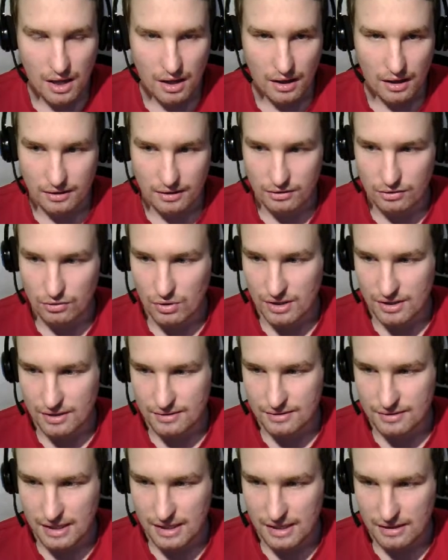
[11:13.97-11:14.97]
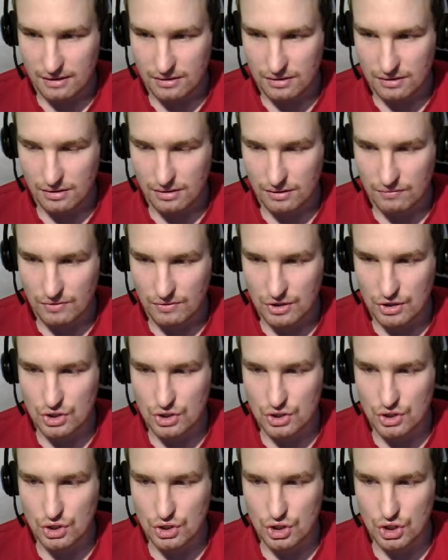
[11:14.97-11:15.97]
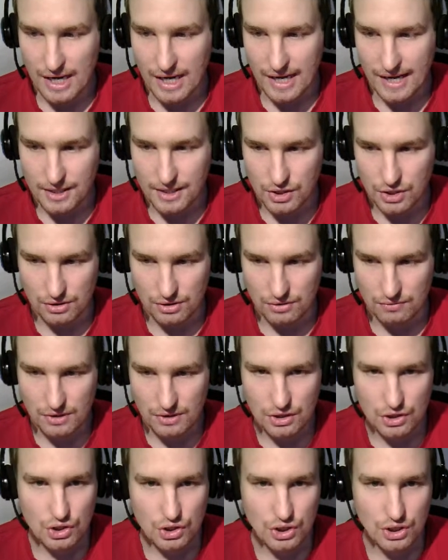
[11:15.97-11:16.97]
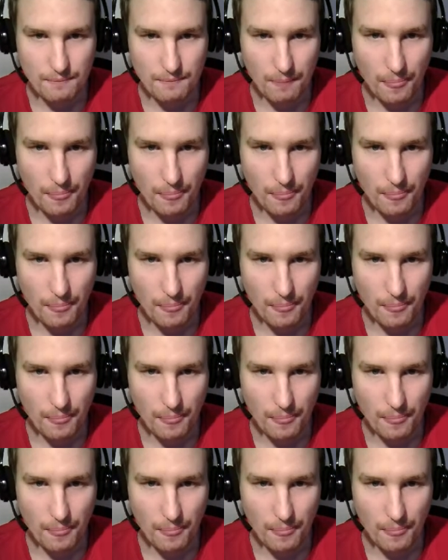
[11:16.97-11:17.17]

and to understand which edge is which.